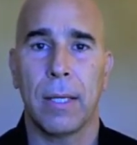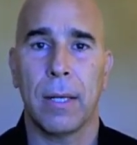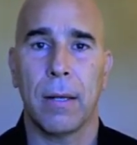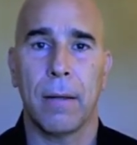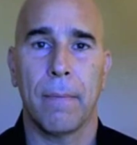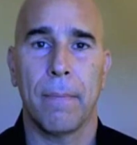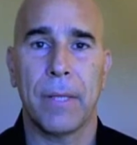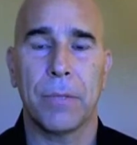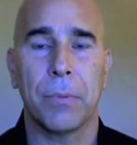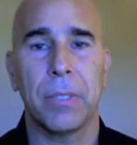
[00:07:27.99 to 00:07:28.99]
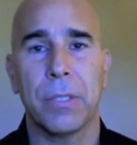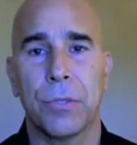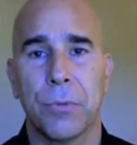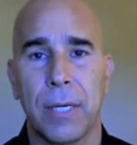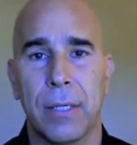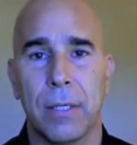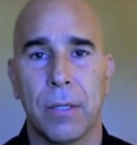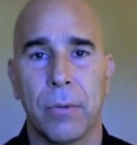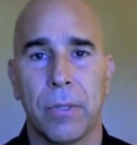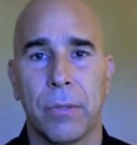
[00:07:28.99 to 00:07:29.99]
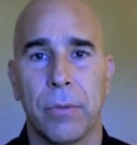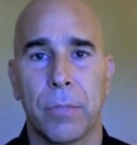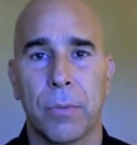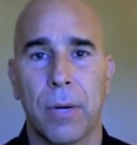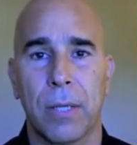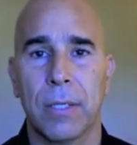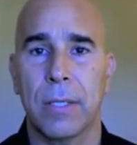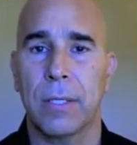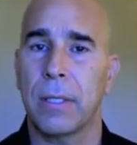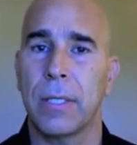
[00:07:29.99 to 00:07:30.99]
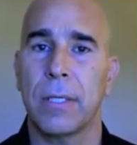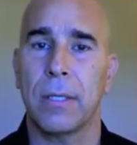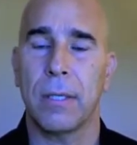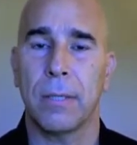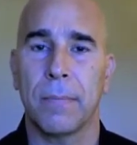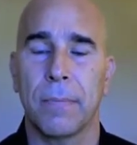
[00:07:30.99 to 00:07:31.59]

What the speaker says: that's really trained in going through this process and listening